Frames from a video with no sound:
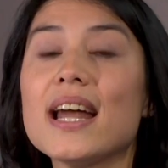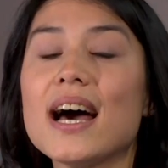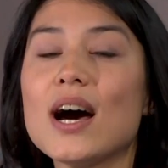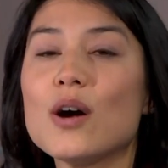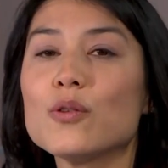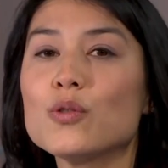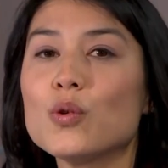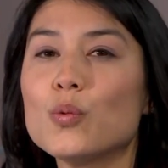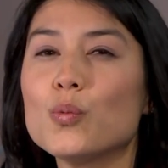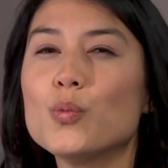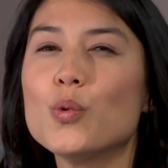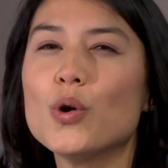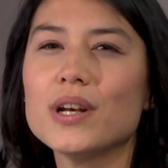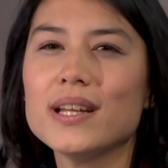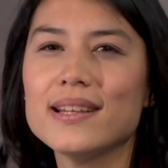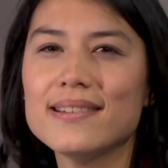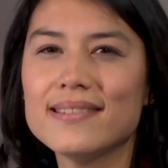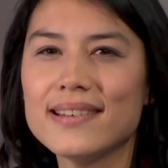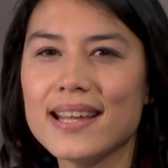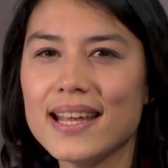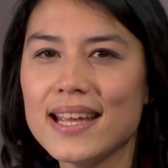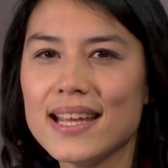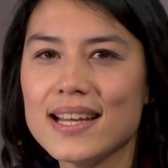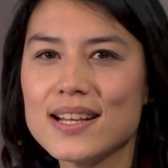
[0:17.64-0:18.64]
out what it
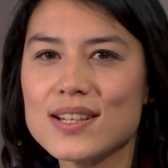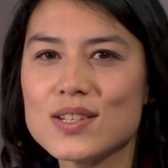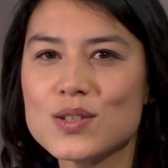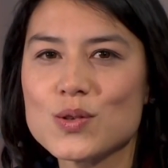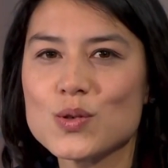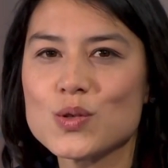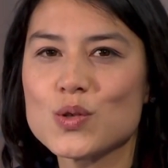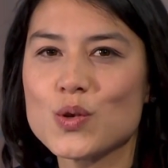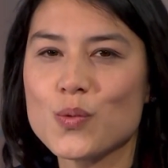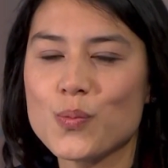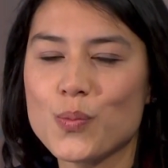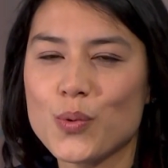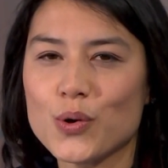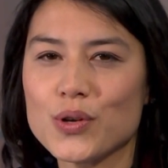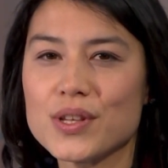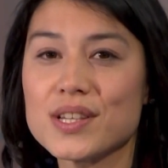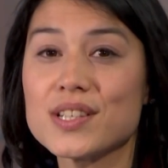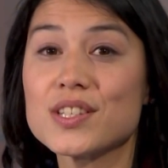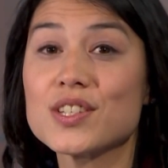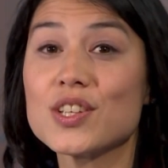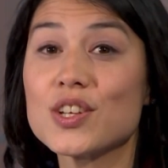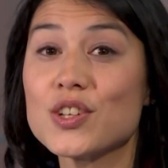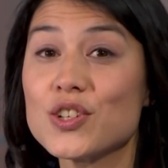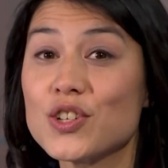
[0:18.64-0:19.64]
takes to support
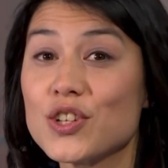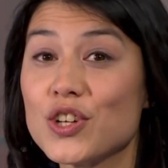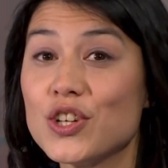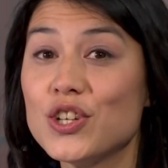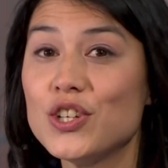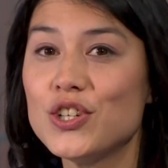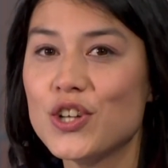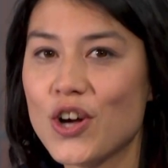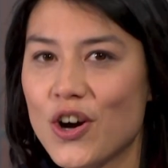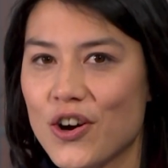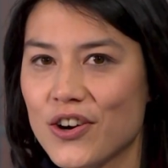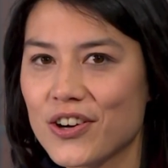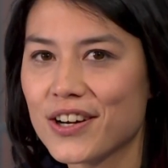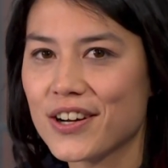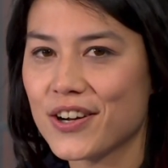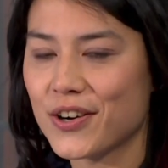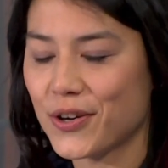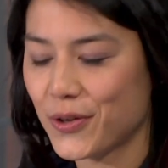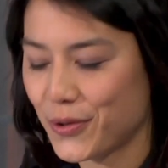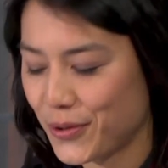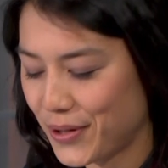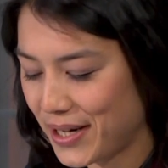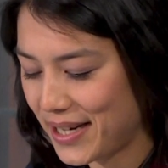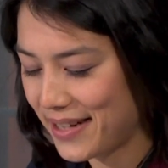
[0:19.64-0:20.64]
such a young
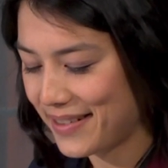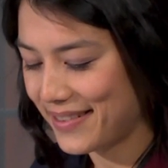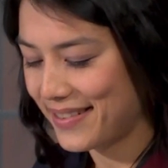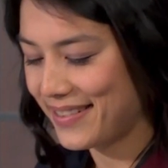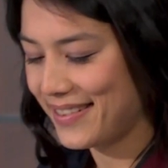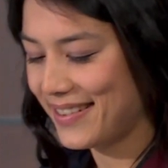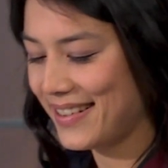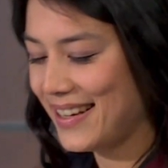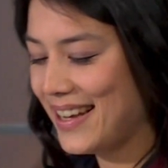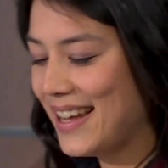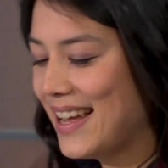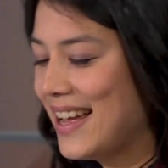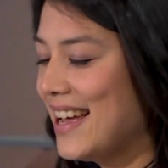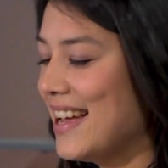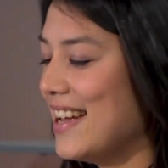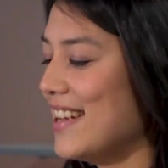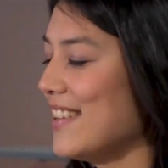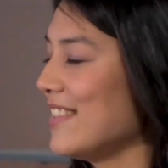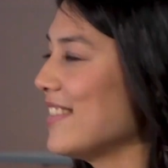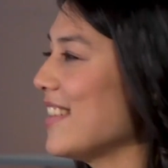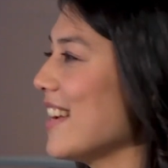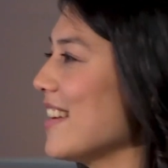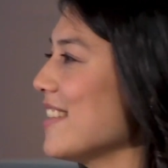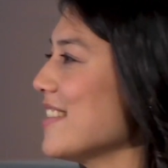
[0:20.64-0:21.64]
career.
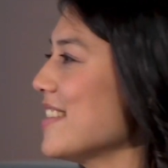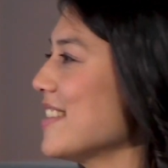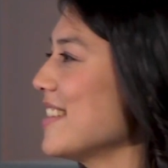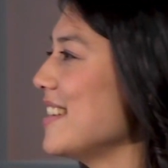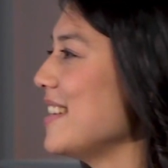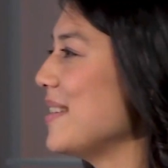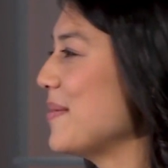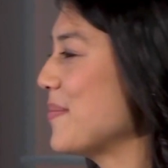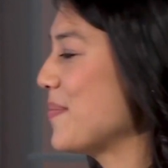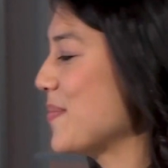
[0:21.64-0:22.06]
Chelsea,